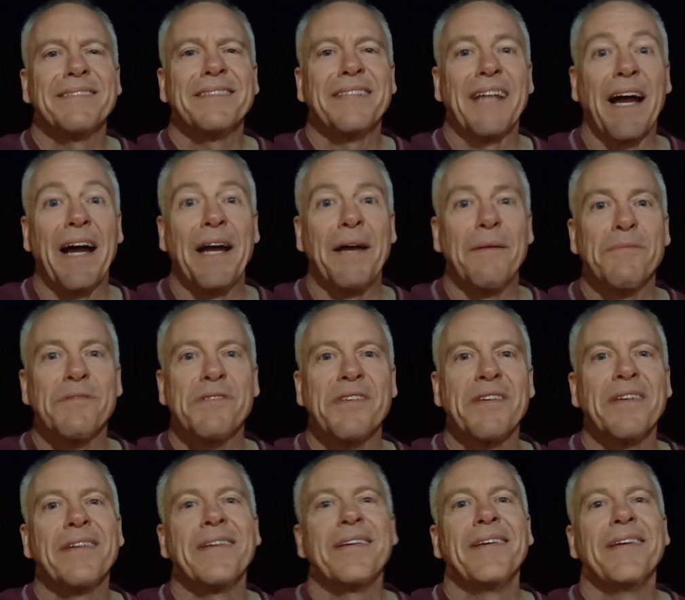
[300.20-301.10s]

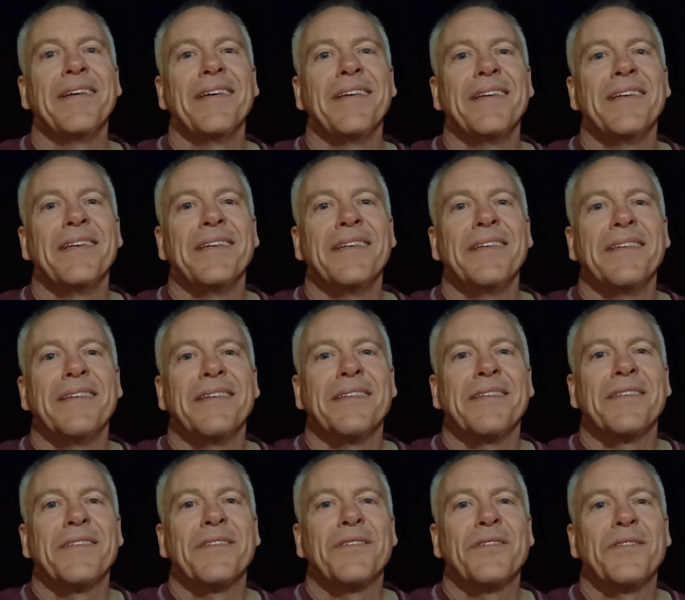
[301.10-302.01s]
times,
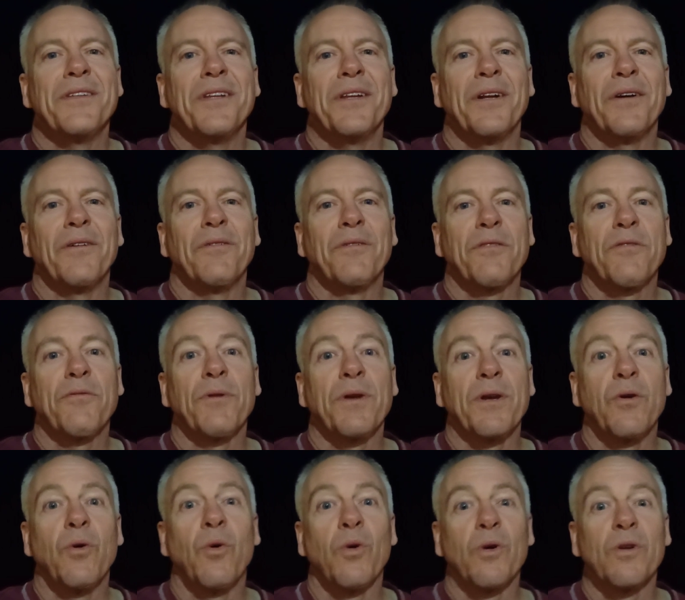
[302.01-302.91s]

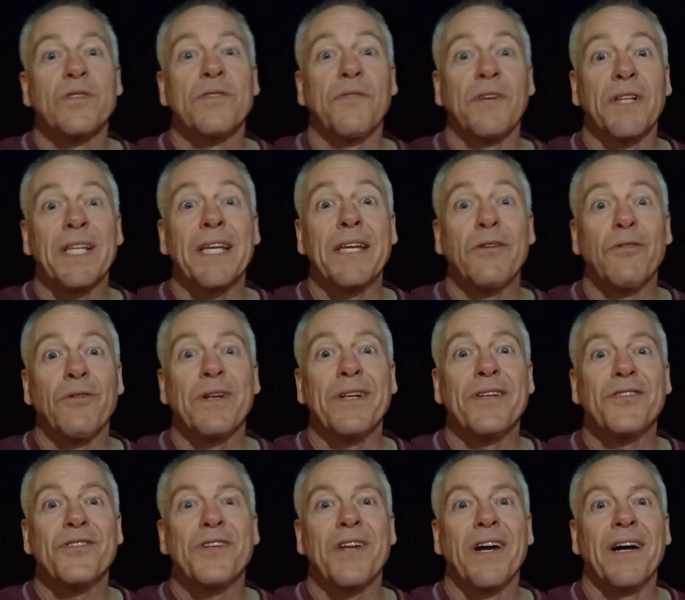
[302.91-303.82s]
3/4 of a liter
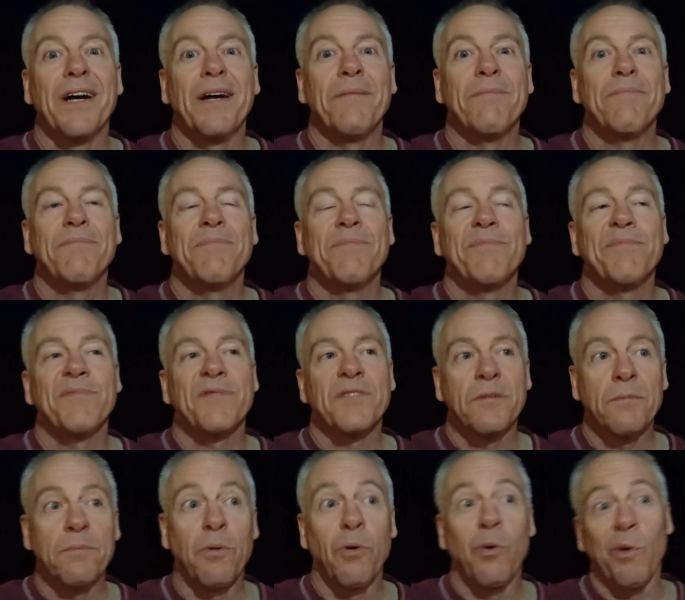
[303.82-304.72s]
each time
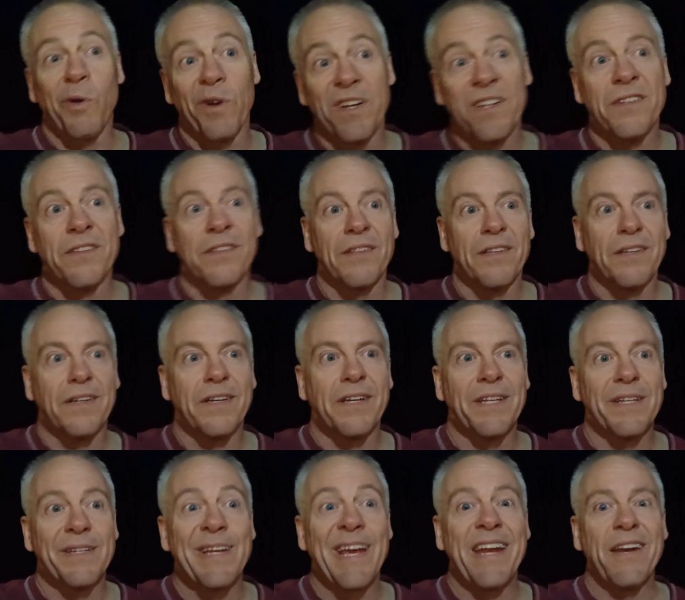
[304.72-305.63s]
to pour into the
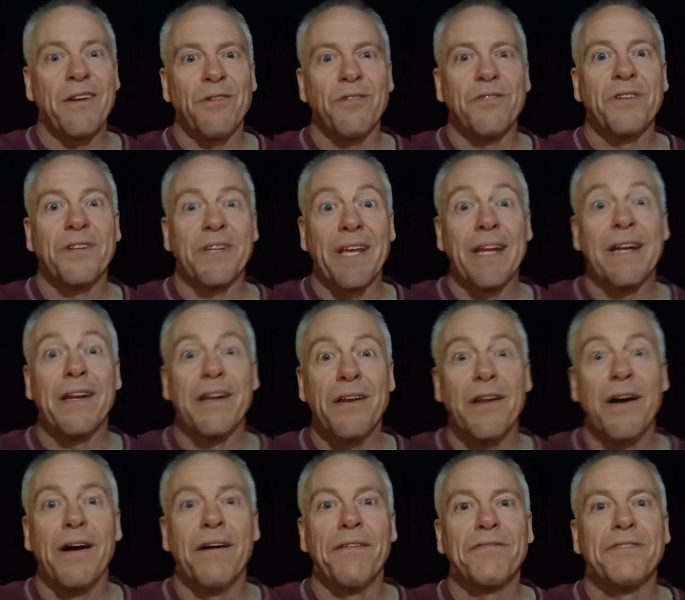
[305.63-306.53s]
container to get
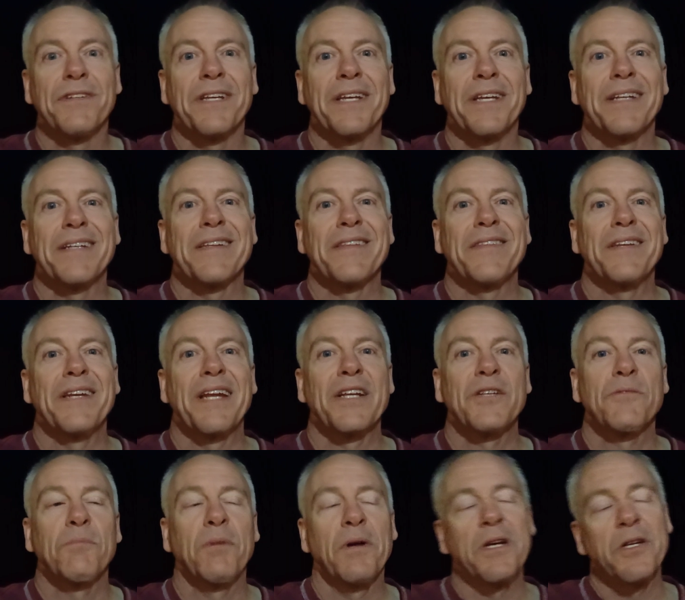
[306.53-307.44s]
enough to get to the
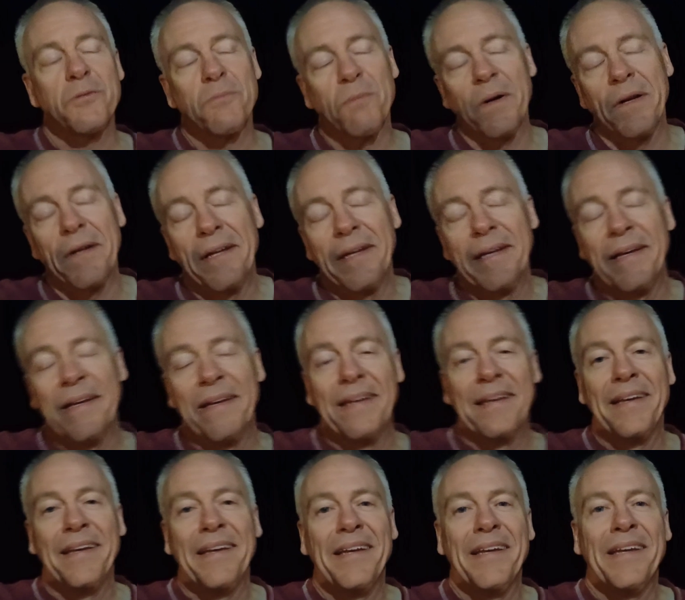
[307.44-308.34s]
next place. But,
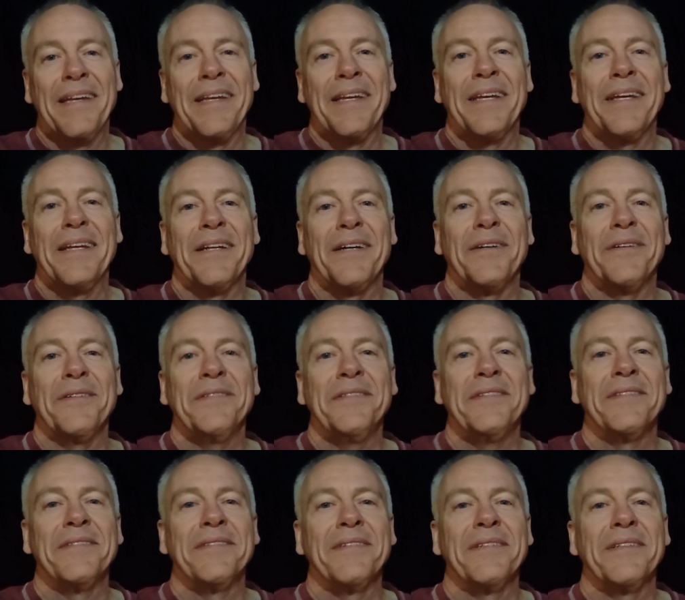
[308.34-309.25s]

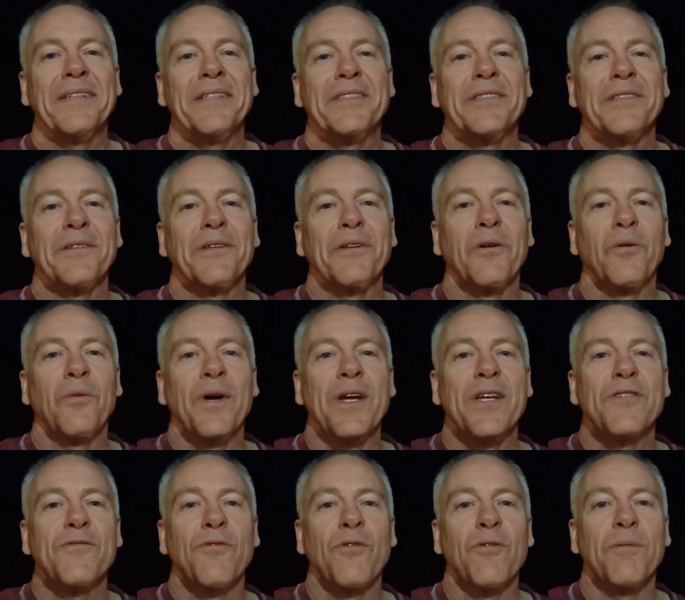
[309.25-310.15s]
it's a little
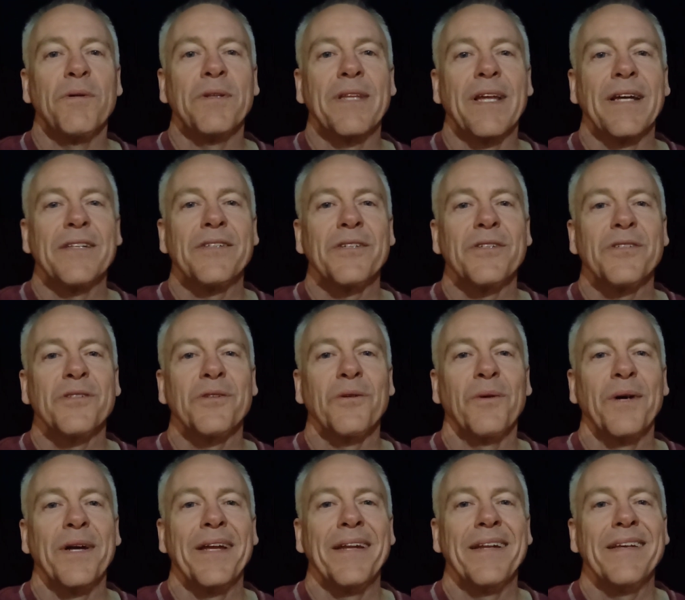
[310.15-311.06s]
wasteful, but that's just the
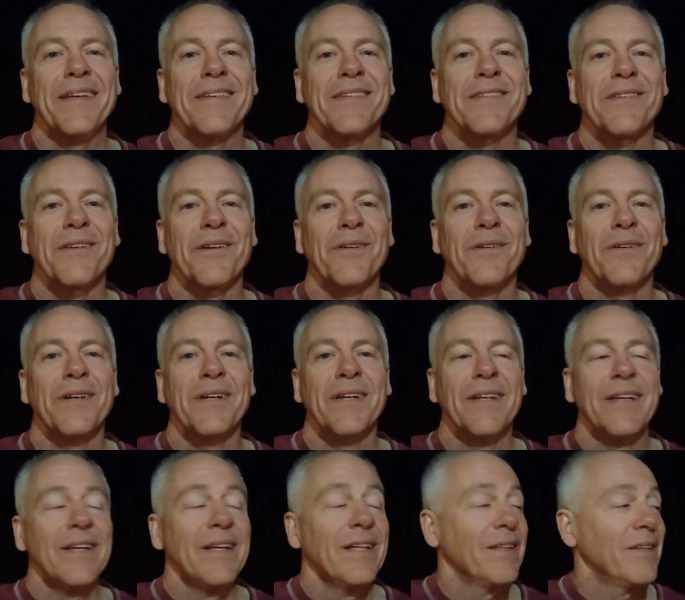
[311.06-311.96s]
way it is. So
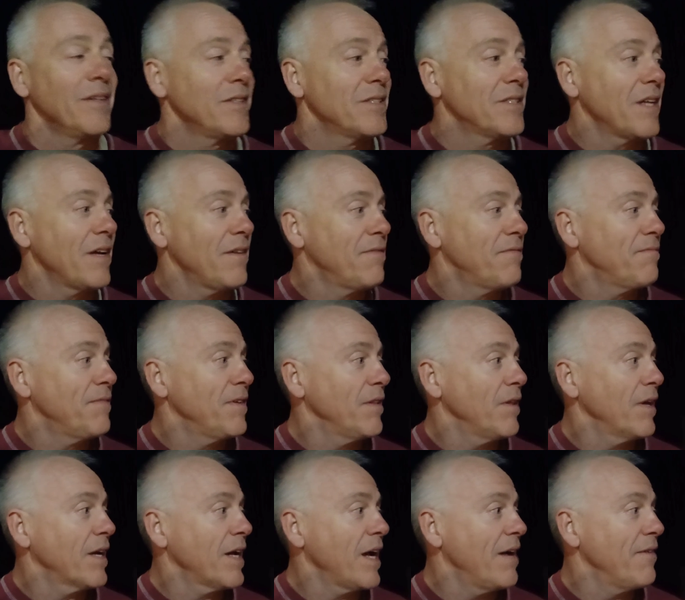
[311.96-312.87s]
at least I
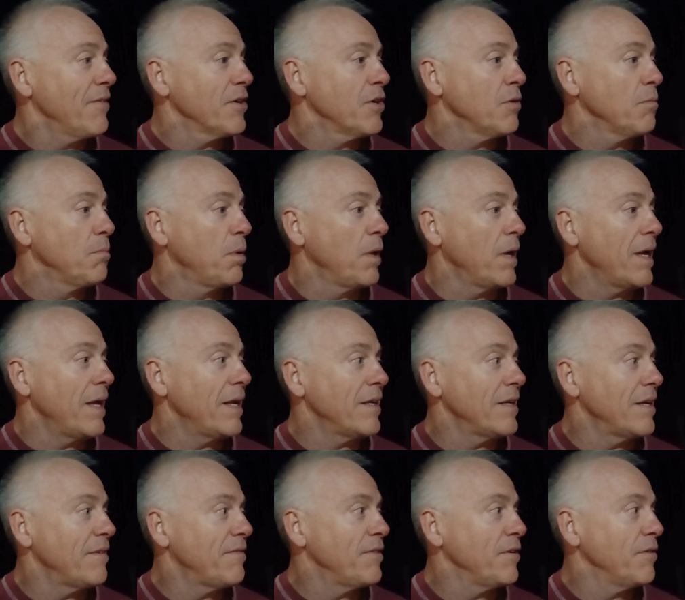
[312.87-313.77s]
feel like I have a good plan,
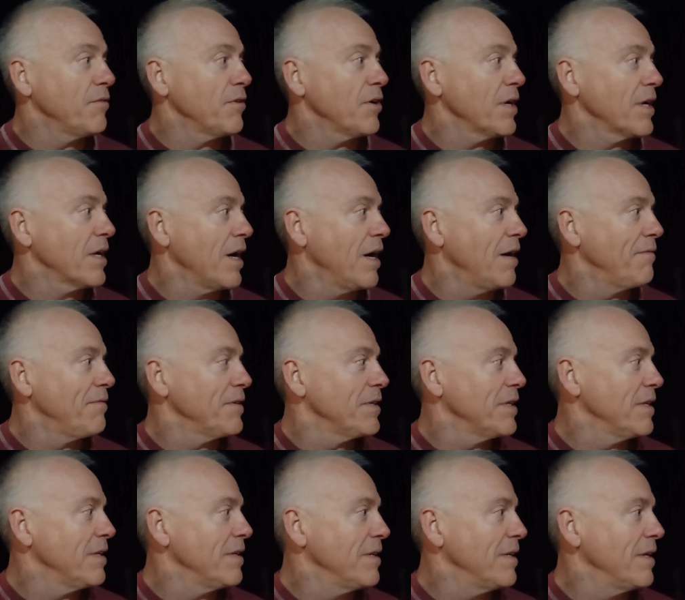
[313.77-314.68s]
and I feel very
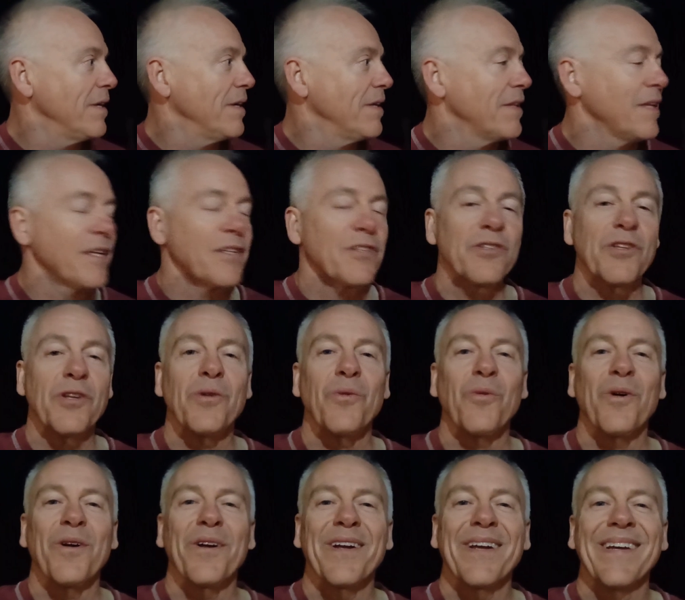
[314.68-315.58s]
confident that it's going
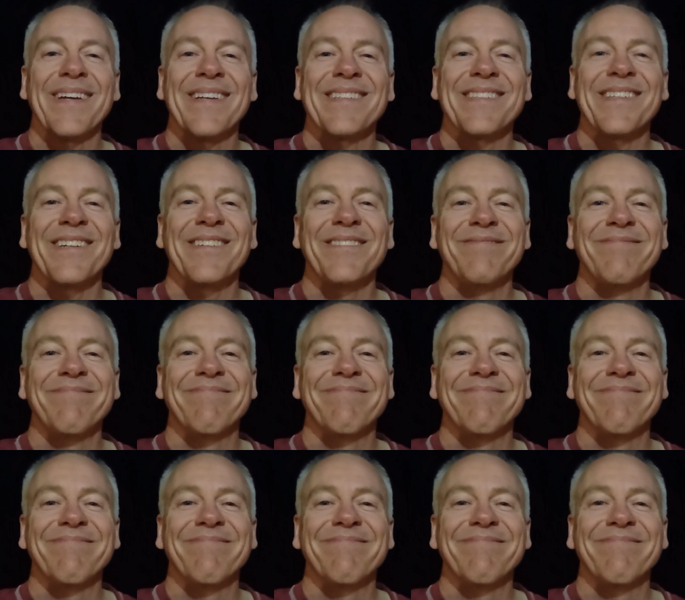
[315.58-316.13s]
to work. So,